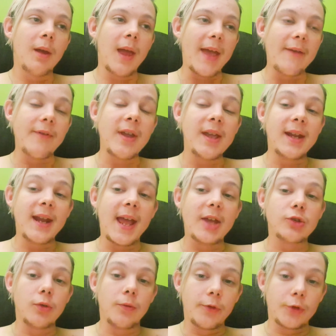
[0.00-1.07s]
Having an
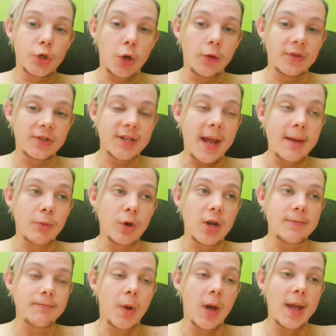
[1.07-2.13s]
actual photographer's
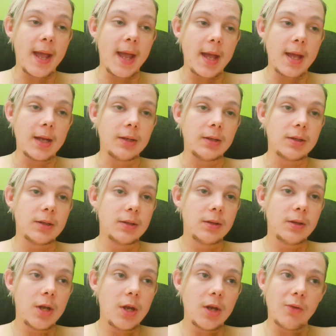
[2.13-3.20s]
camera in my hand,
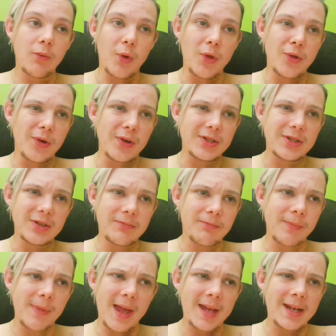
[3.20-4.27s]
whether it's
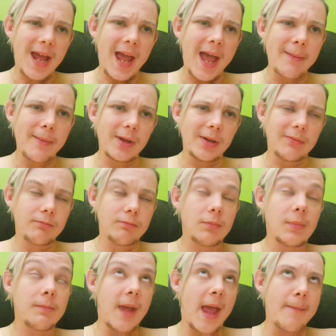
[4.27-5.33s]
an
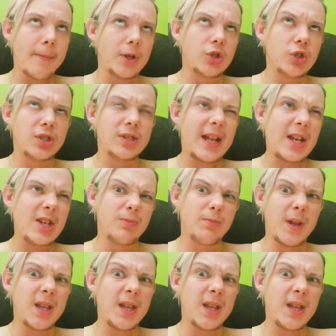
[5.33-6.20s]
amateur slash